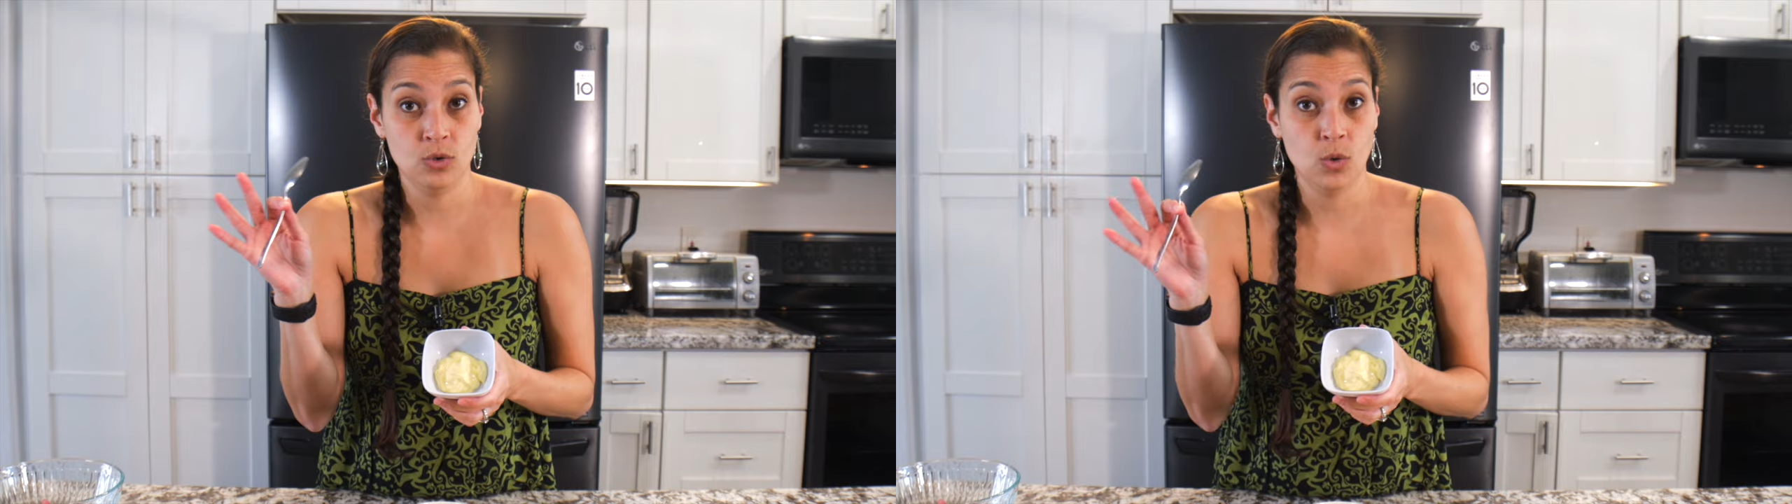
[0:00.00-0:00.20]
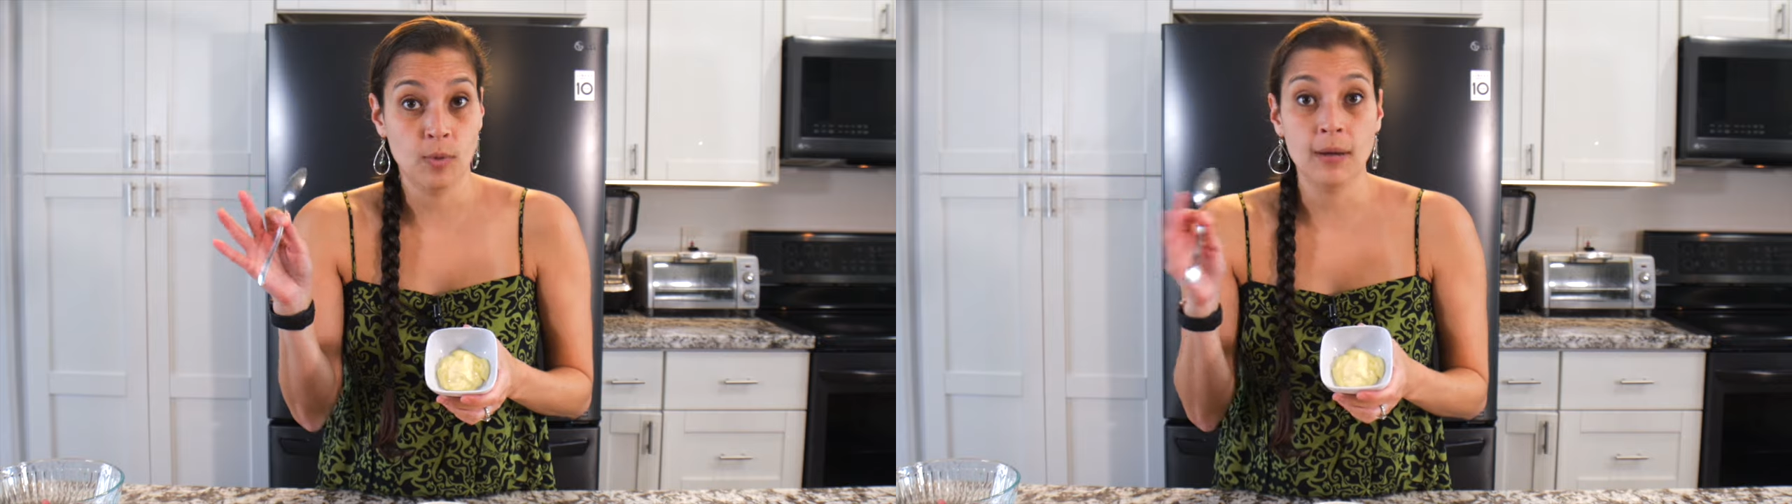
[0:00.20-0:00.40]

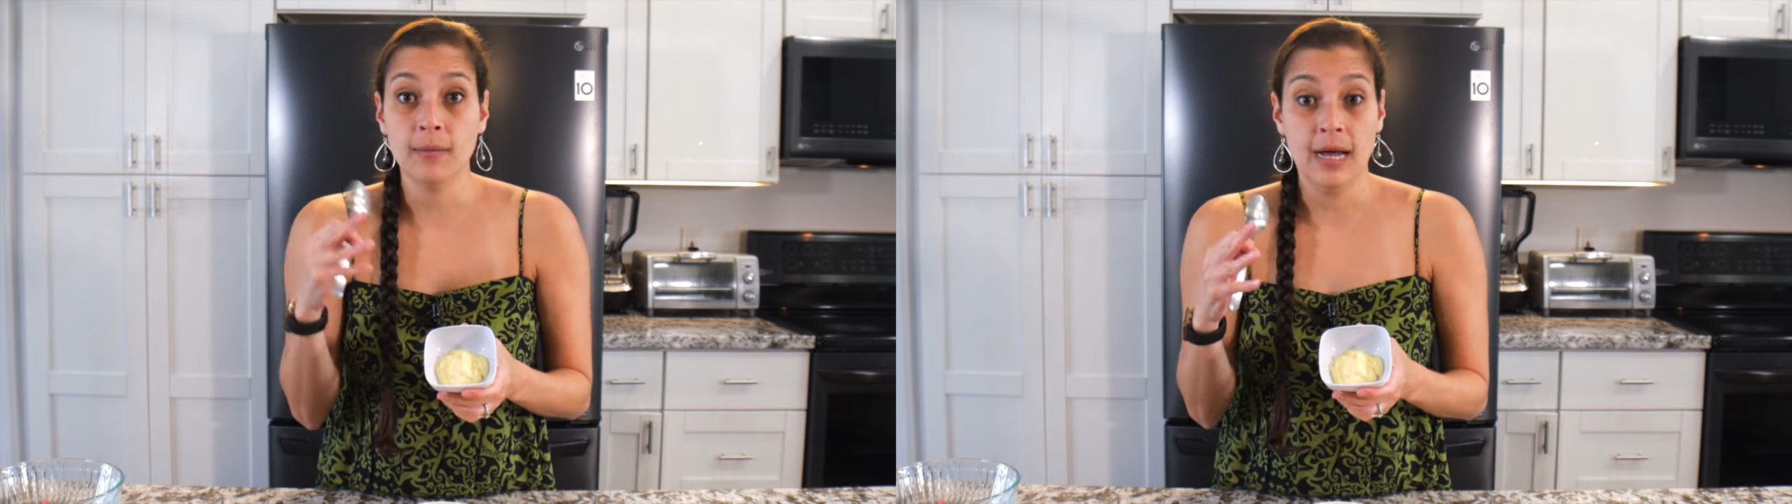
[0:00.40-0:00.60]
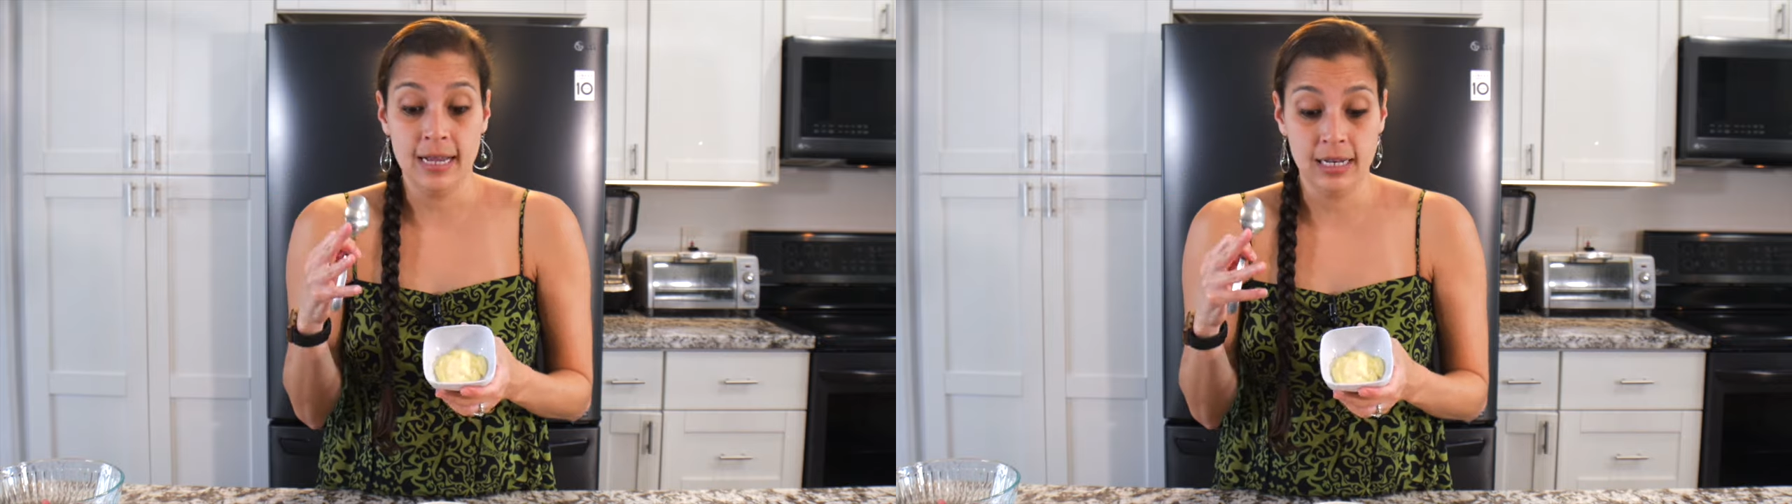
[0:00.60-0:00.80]
no
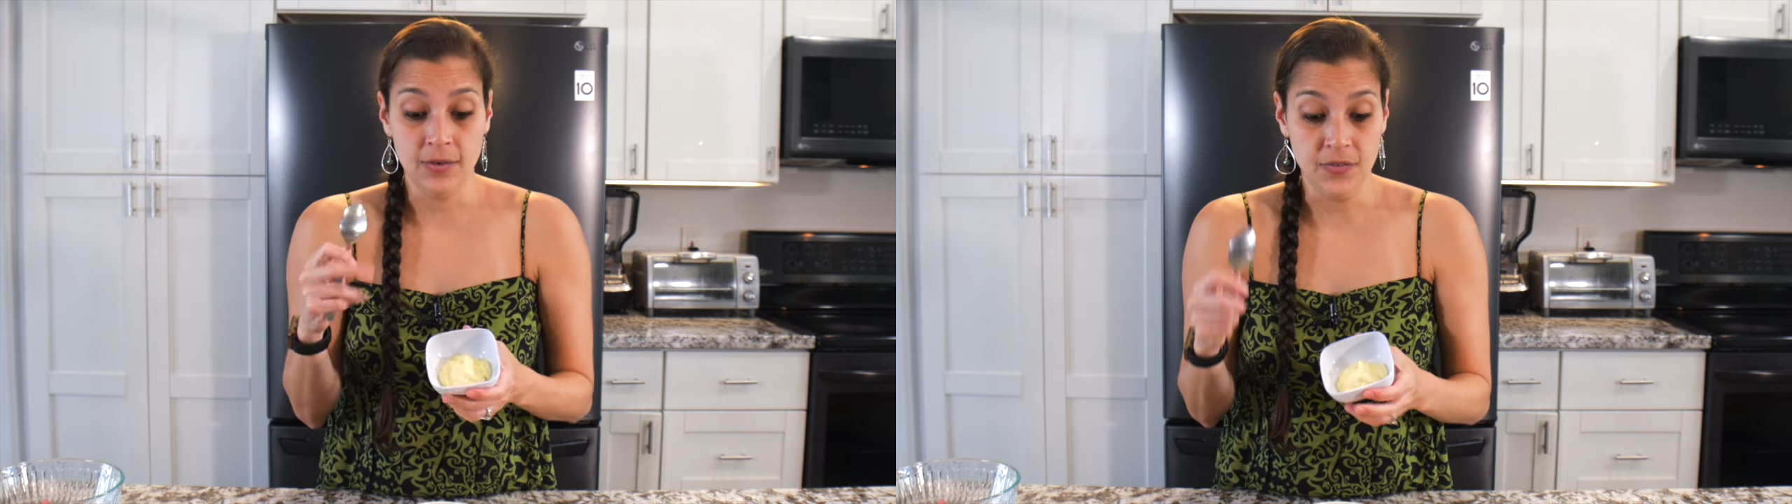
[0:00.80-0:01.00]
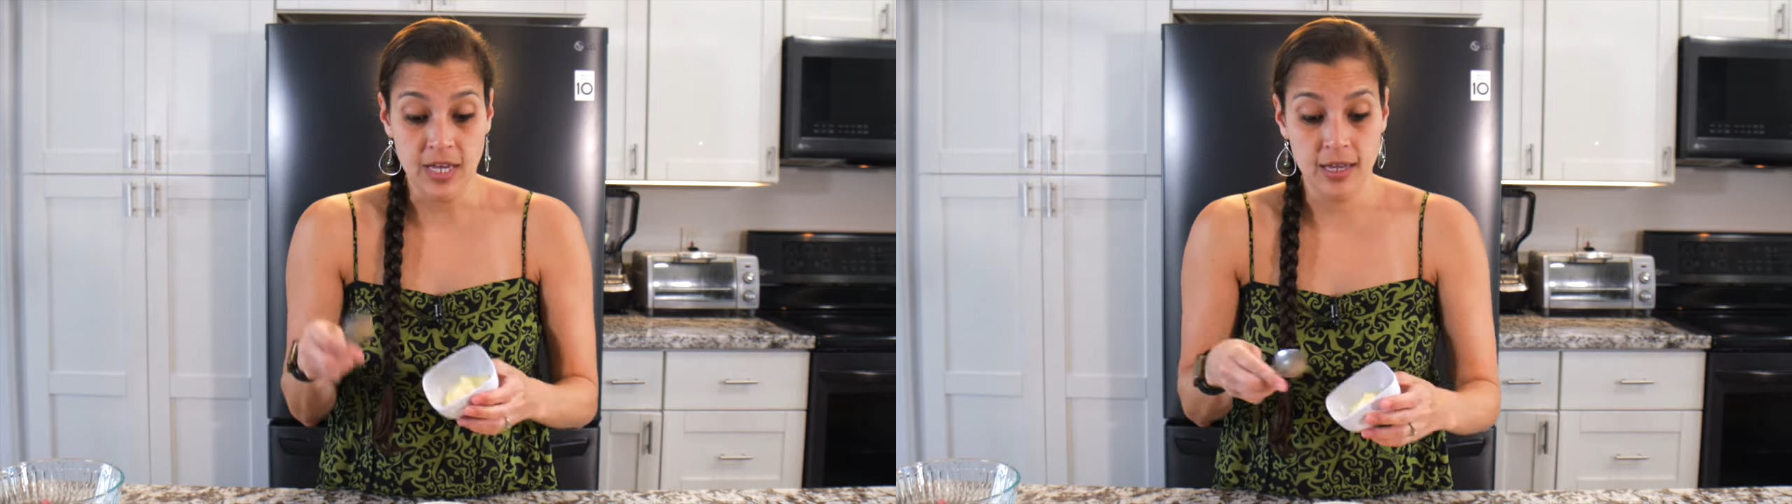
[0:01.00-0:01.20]
problem. I
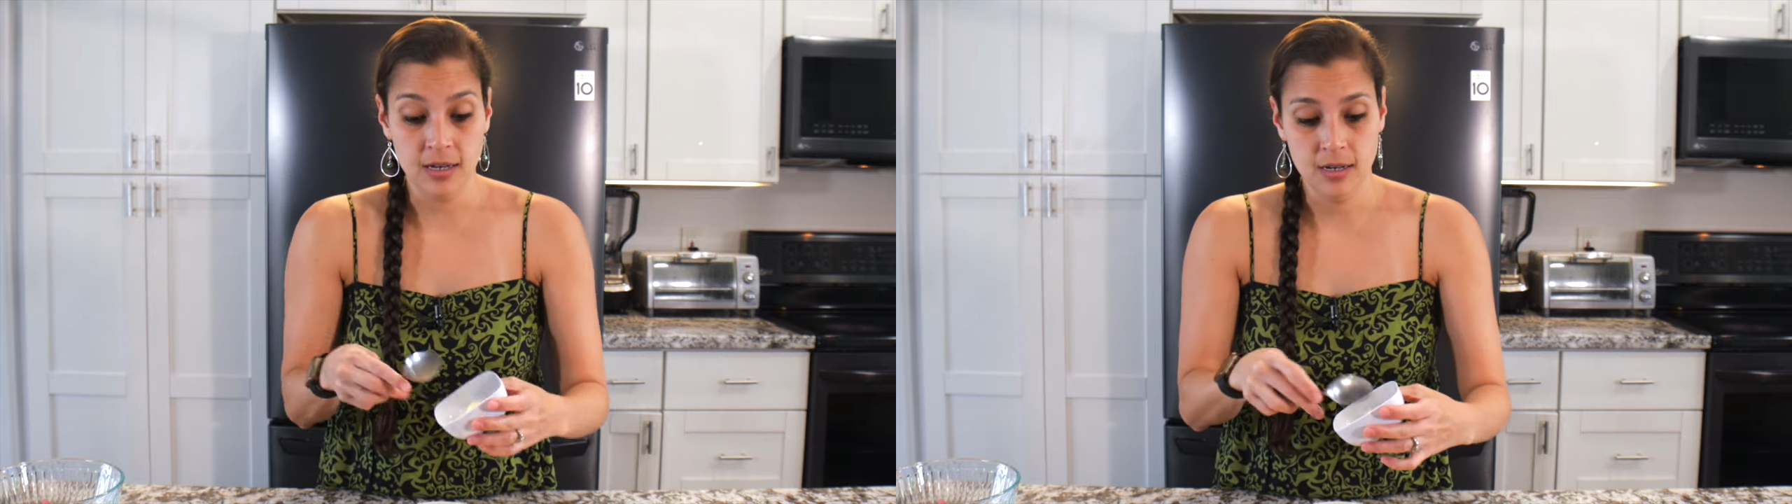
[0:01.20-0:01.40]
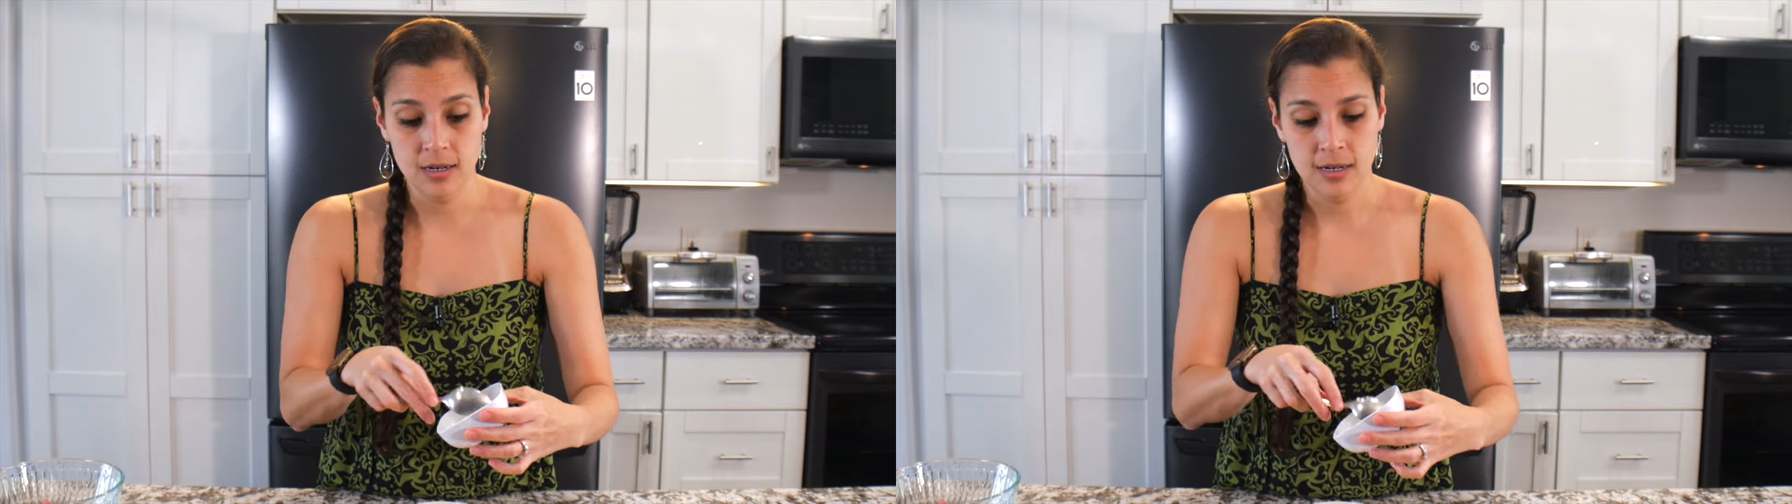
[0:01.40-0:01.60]
love that.